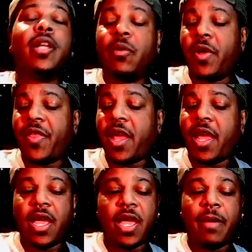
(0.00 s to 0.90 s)
you're dealing with
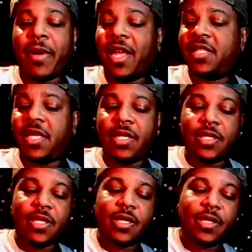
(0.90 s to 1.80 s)
a
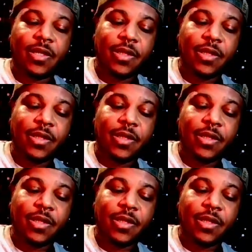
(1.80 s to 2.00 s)
Pisces,